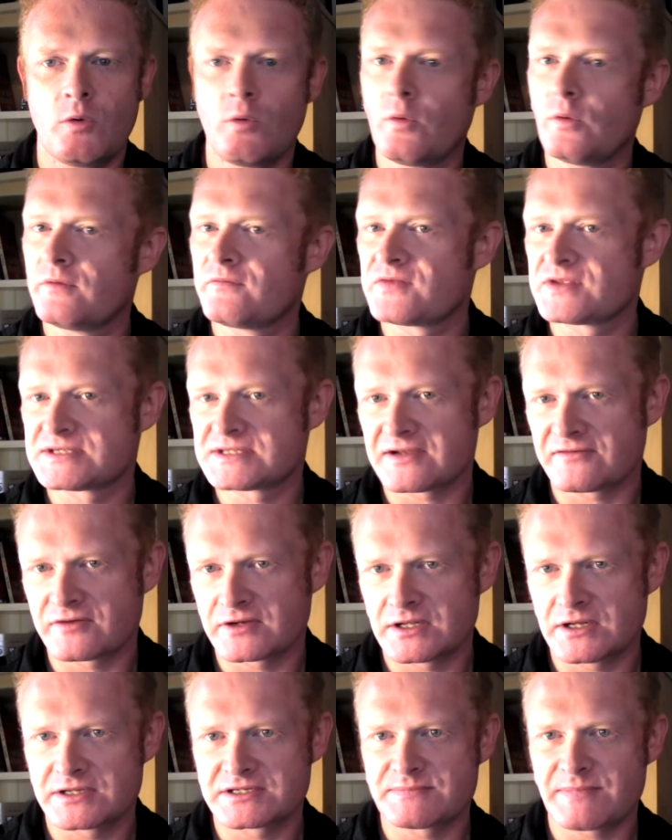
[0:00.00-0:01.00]
all of the stuff
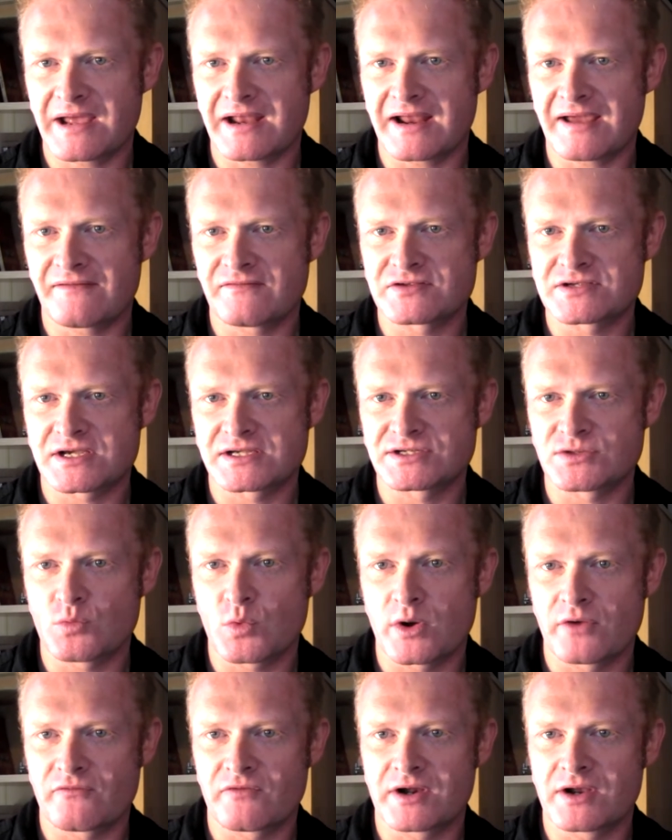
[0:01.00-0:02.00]
I'd learned about advertising
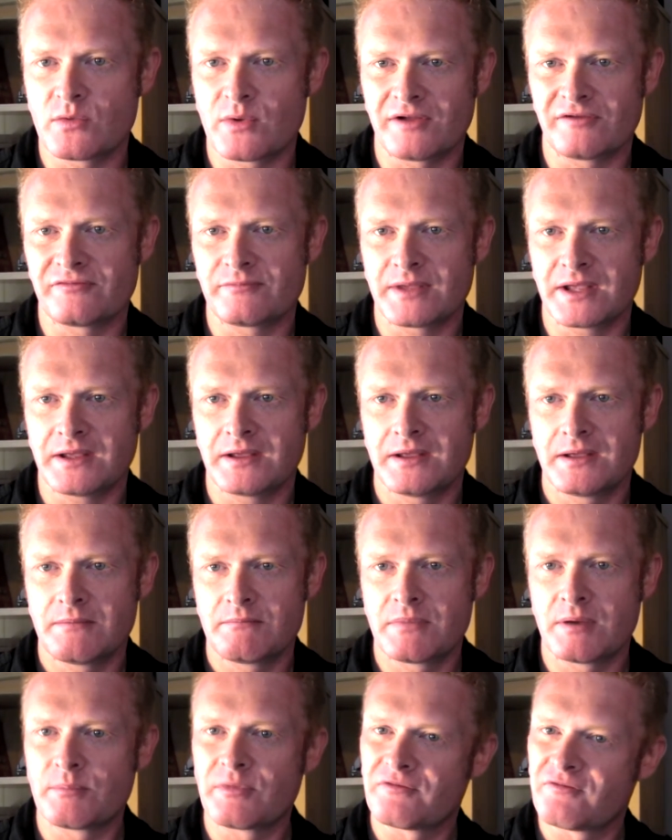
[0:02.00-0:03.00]
worked really well for me,
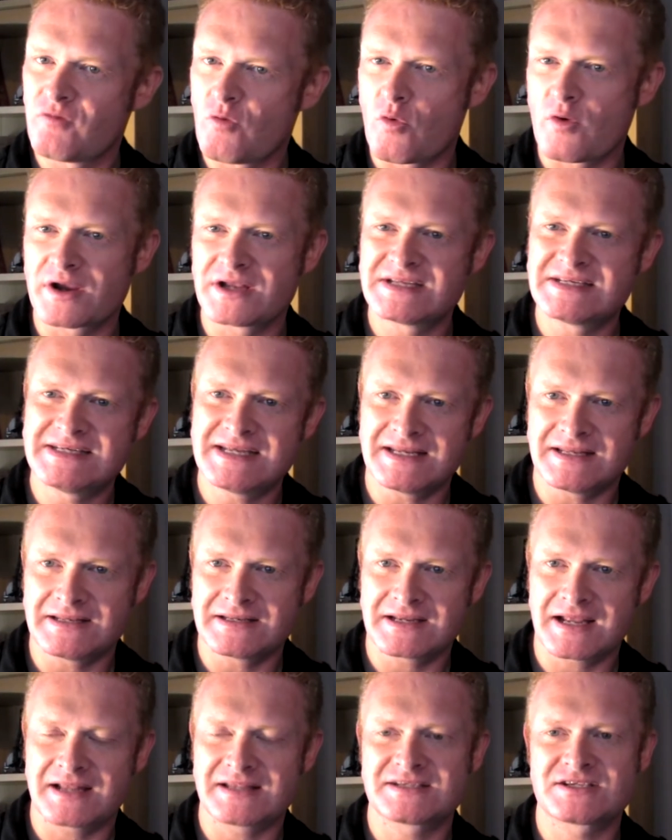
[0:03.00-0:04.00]
but before it
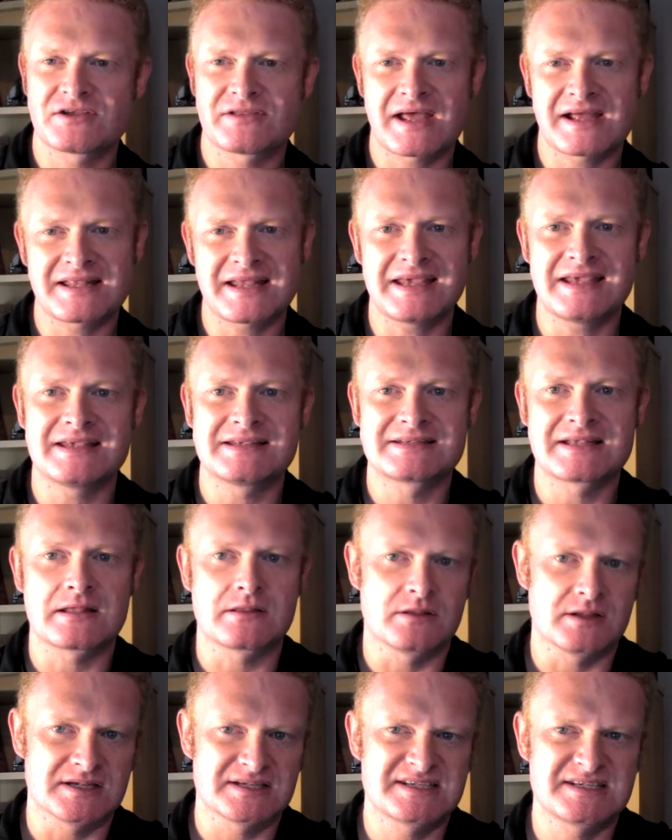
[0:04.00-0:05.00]
didn't. And so that is
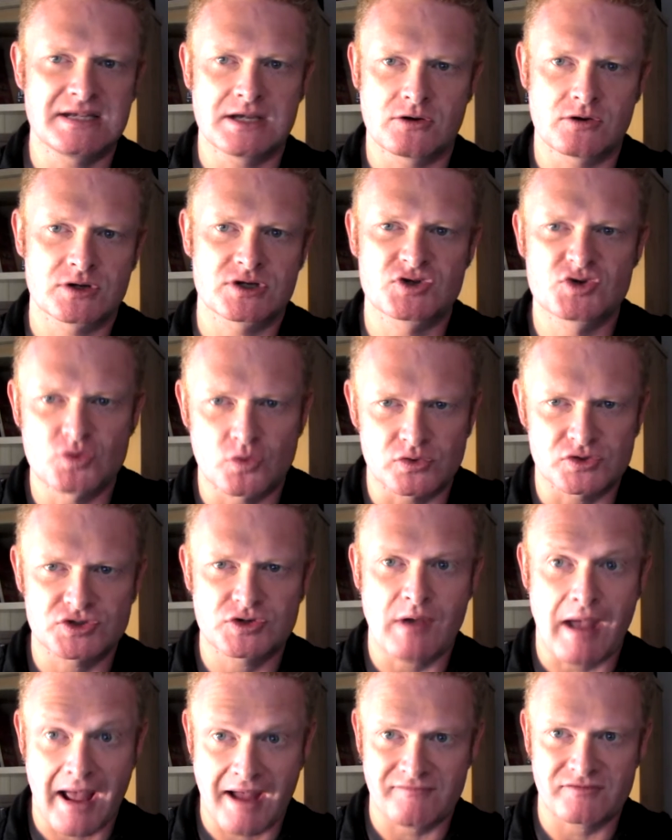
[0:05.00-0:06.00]
the secret sauce.
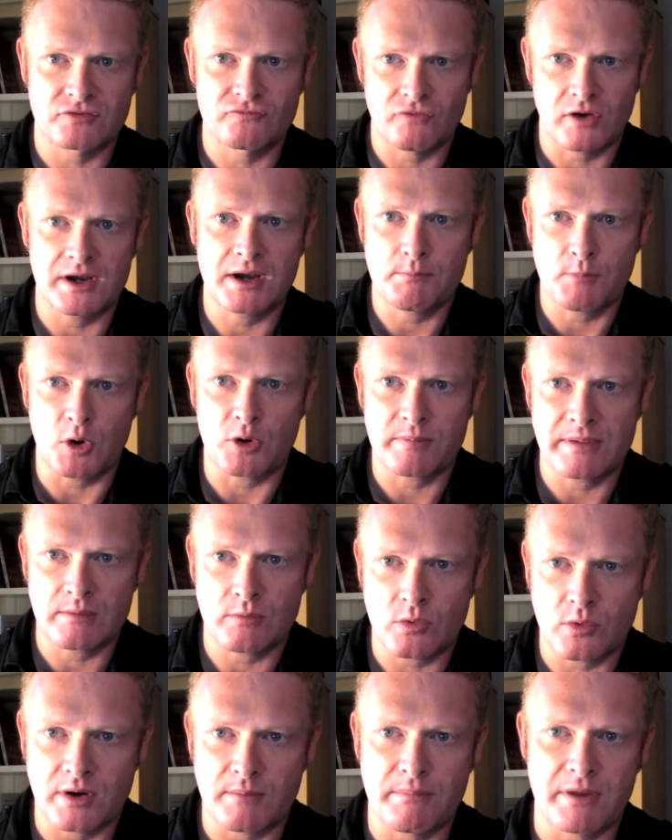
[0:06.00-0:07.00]
You have to write a book
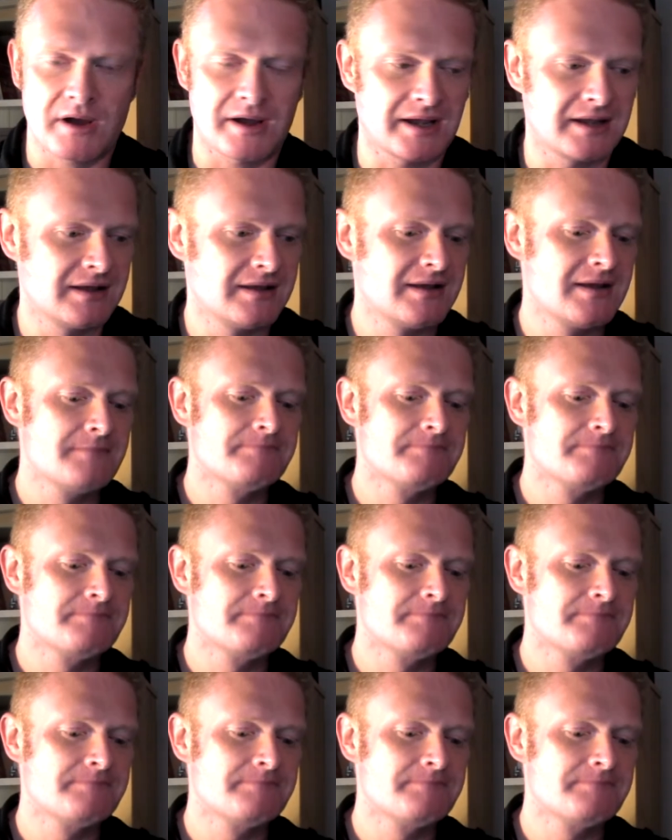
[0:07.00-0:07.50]
people want to buy.